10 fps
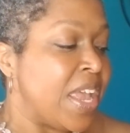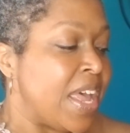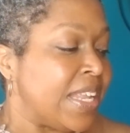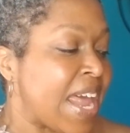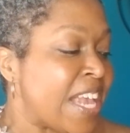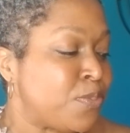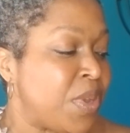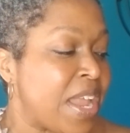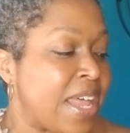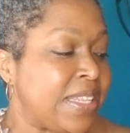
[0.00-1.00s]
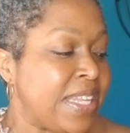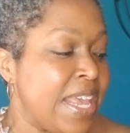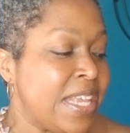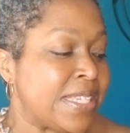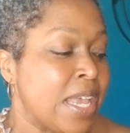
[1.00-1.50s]
Last but not
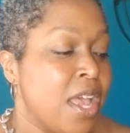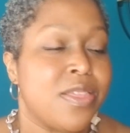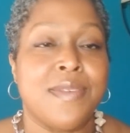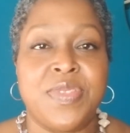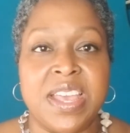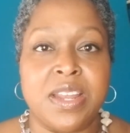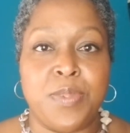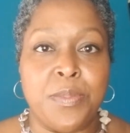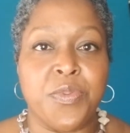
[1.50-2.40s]
least, the thing that people